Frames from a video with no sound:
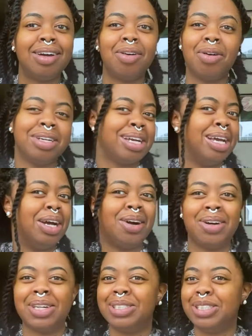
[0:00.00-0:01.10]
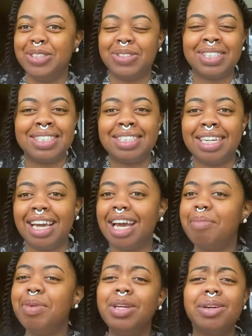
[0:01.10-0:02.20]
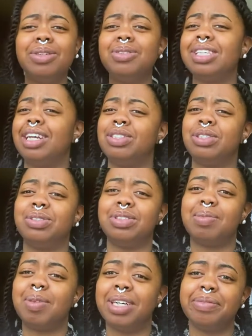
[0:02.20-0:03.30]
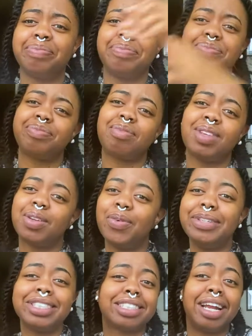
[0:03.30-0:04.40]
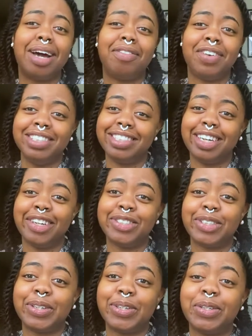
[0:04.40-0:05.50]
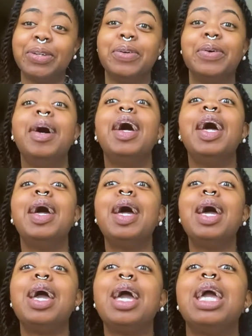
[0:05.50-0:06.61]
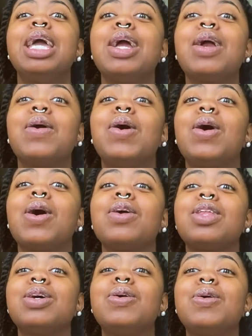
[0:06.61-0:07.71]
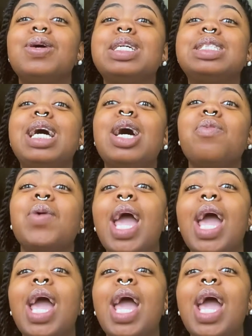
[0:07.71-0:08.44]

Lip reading: Or can an artist use this today? I mean, you can use any tools, but we're just gonna have fun today. So here are the toys that we